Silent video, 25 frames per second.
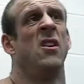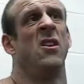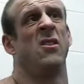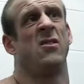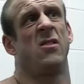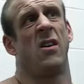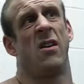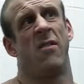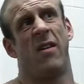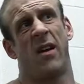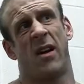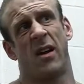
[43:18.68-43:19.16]

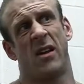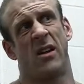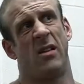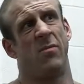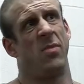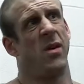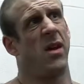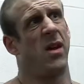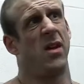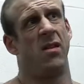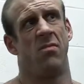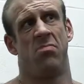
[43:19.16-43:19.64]
So I reckon I'll
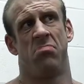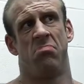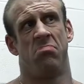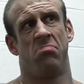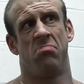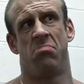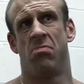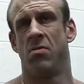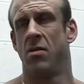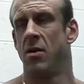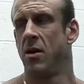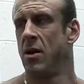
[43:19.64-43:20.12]
be
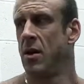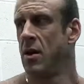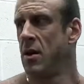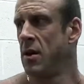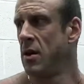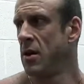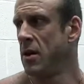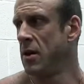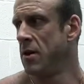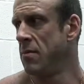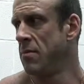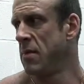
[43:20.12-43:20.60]

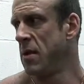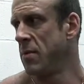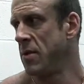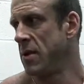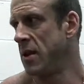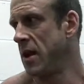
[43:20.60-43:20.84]
maybe